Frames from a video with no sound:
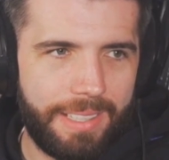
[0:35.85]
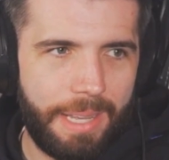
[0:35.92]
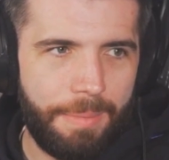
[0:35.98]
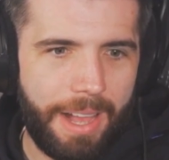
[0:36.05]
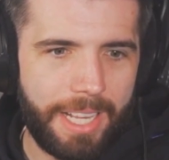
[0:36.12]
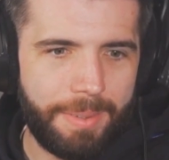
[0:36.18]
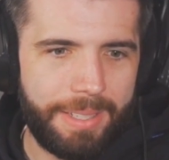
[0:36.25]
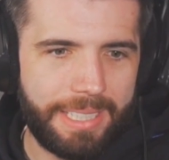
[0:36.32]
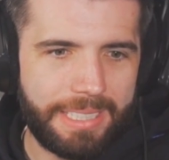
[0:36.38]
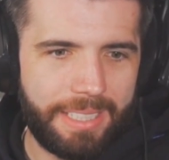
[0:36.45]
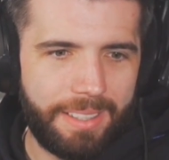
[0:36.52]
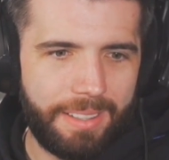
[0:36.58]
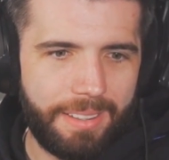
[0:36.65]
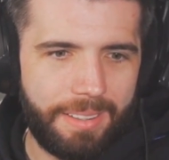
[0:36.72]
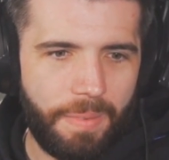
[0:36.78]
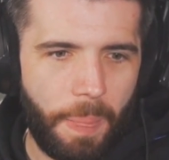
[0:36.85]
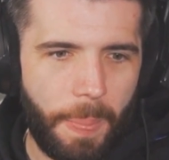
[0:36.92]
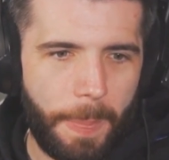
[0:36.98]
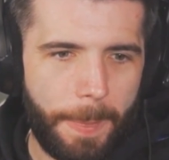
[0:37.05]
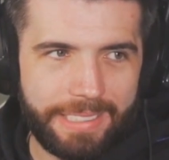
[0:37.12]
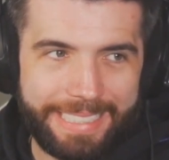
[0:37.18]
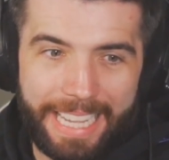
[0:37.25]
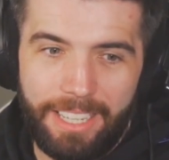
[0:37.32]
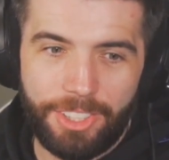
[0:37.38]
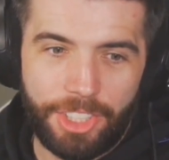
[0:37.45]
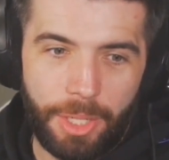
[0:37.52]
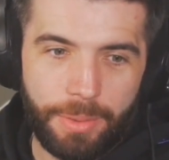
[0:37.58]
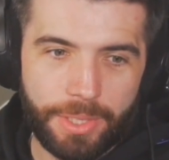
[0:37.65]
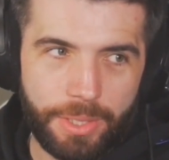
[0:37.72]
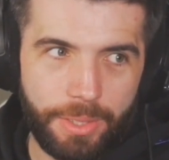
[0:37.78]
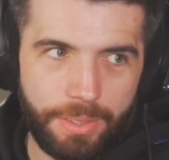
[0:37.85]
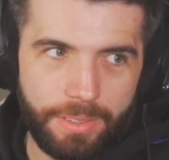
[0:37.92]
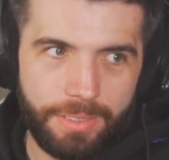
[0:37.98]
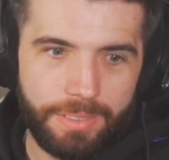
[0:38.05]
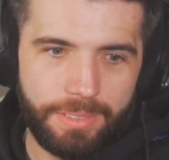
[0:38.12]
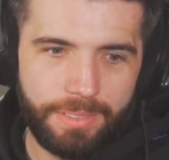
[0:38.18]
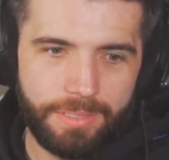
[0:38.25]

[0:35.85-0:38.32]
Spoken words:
It might have to be the Tinder. Talent show was cool.